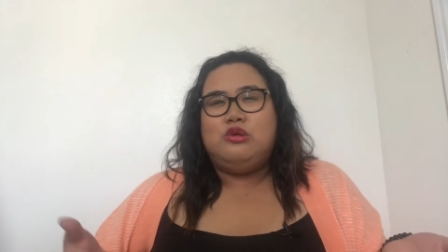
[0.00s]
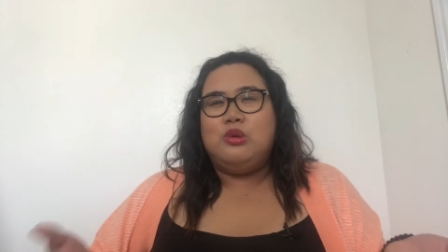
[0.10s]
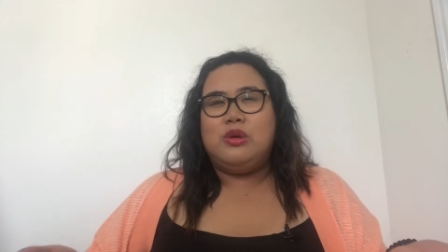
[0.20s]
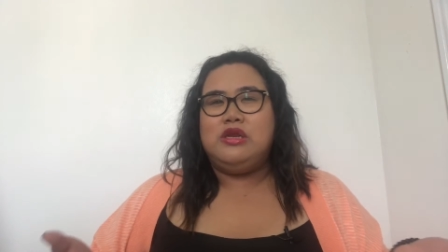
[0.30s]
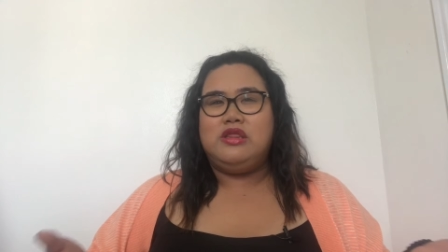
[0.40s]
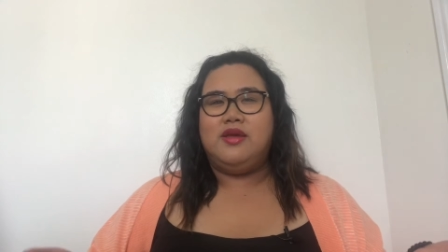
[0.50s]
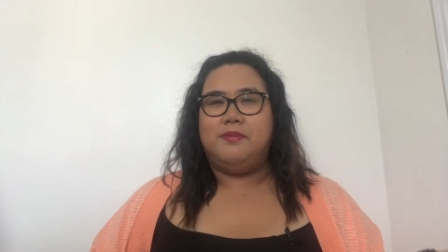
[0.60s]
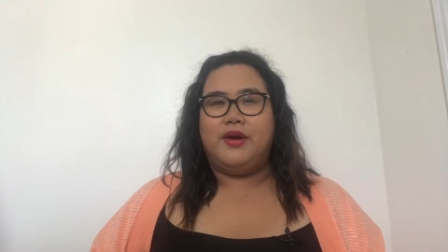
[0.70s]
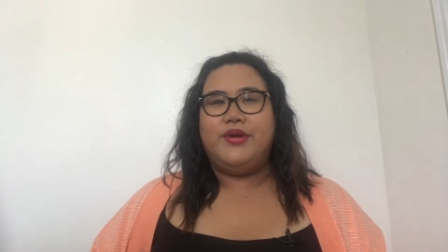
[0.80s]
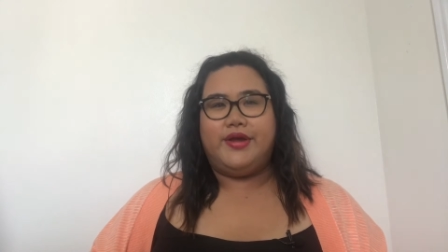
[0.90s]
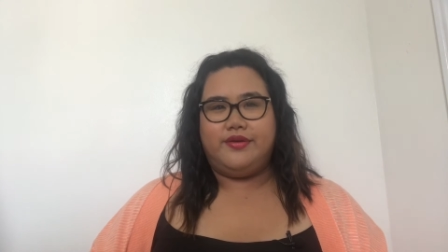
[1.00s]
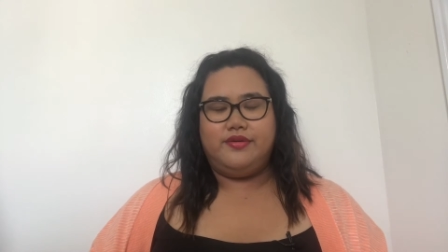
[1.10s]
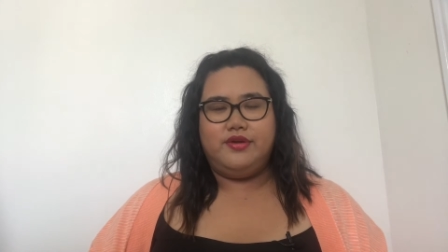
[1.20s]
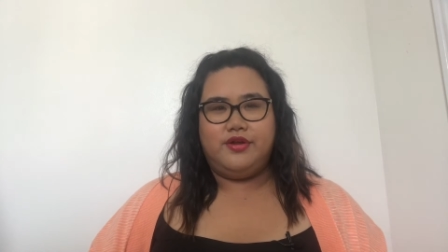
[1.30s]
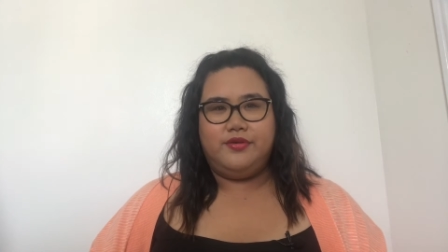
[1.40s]
do anything about it,
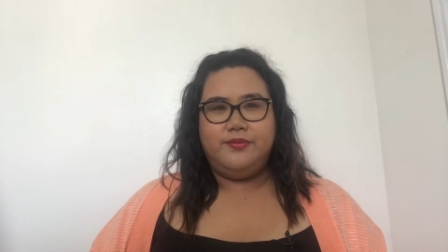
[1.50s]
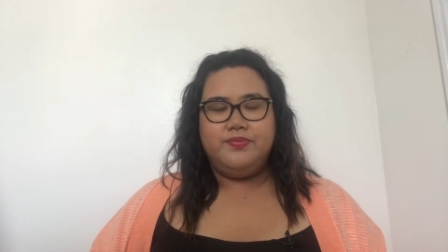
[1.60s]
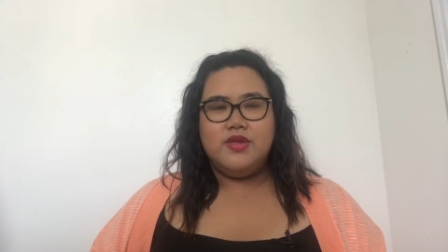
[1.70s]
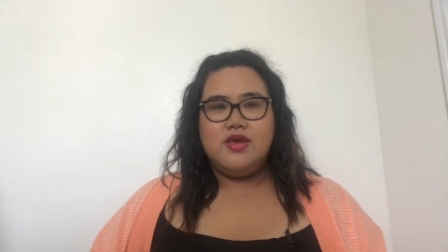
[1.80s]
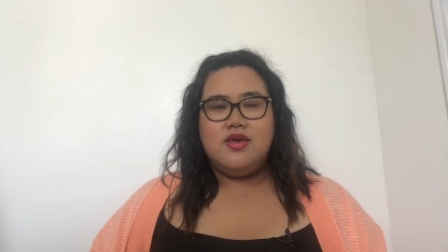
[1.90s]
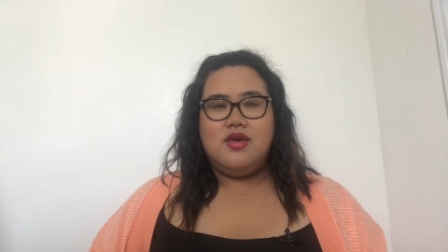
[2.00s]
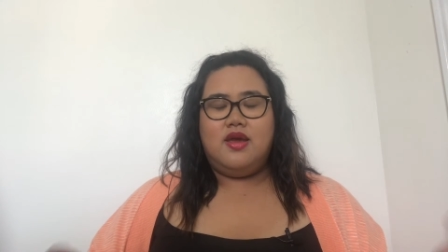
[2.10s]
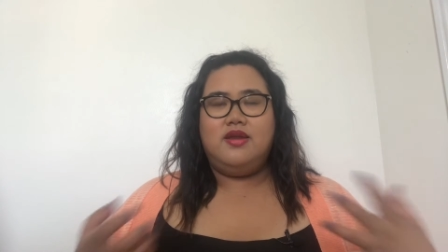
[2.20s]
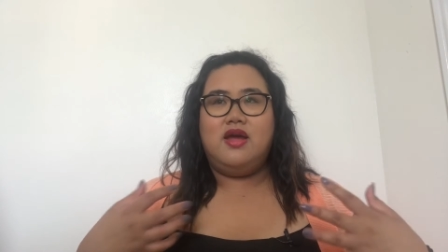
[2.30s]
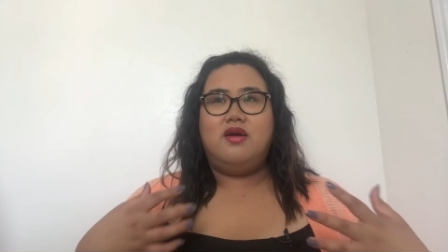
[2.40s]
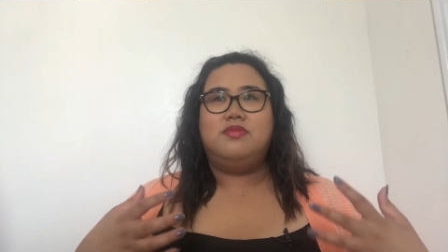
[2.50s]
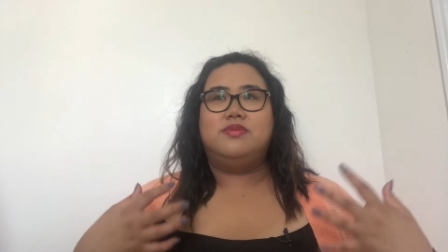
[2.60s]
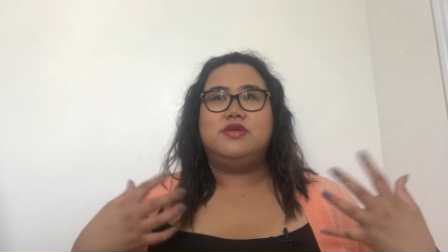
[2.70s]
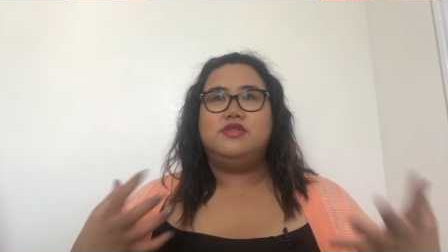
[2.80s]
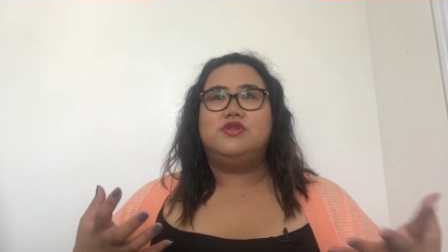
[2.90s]
you know? And now I'm,
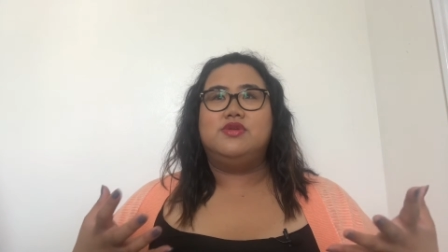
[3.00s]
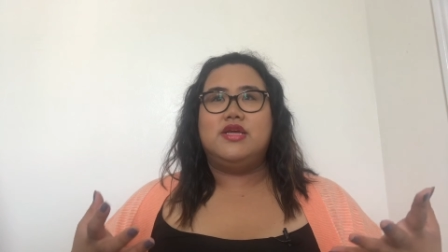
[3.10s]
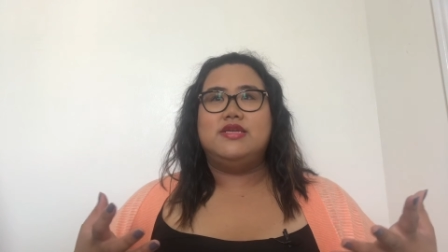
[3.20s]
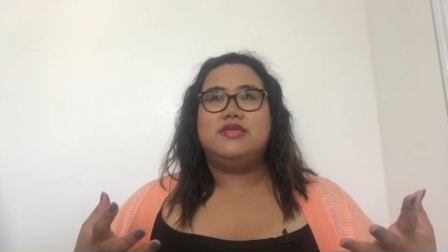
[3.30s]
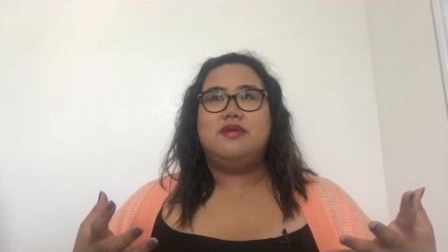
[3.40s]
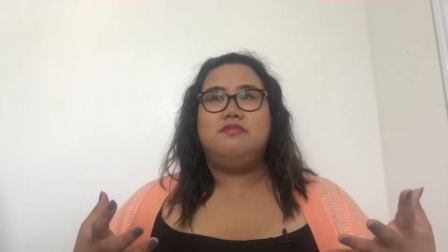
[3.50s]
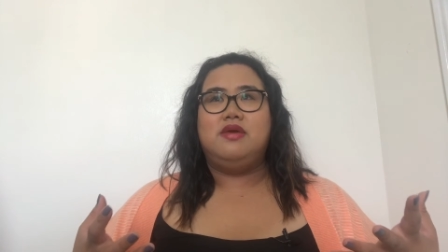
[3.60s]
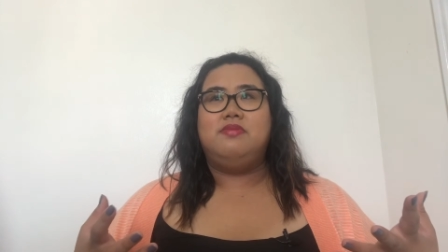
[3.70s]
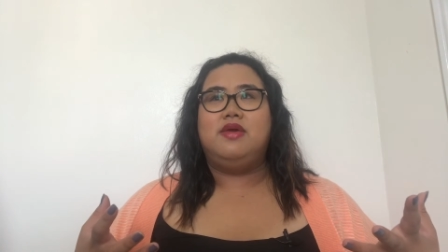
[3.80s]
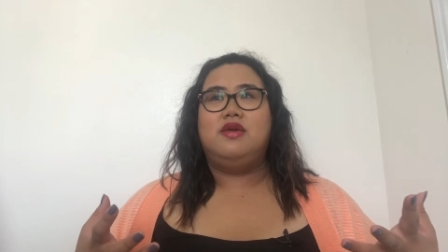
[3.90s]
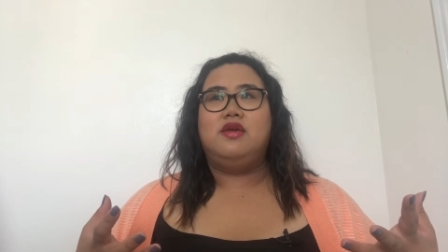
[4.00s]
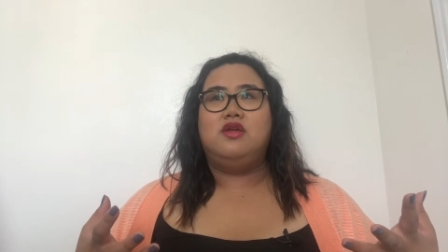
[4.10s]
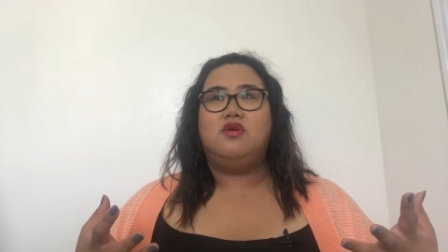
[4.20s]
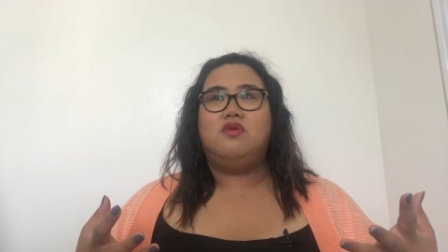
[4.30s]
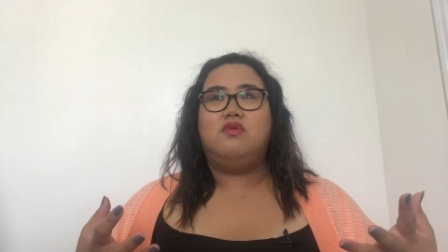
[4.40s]
I'm starting to realize that maybe,
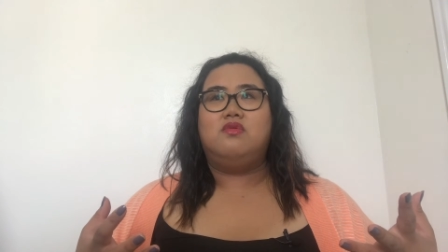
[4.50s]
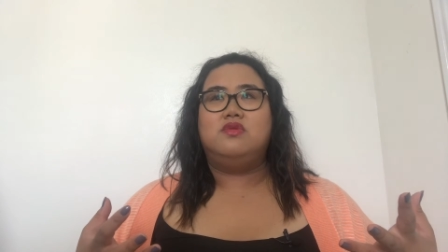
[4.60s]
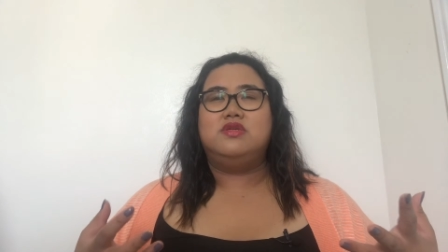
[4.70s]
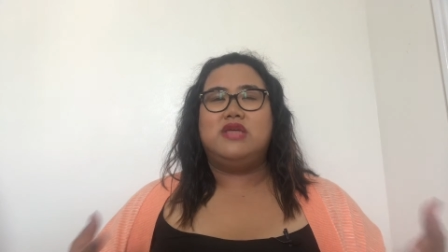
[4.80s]
you know,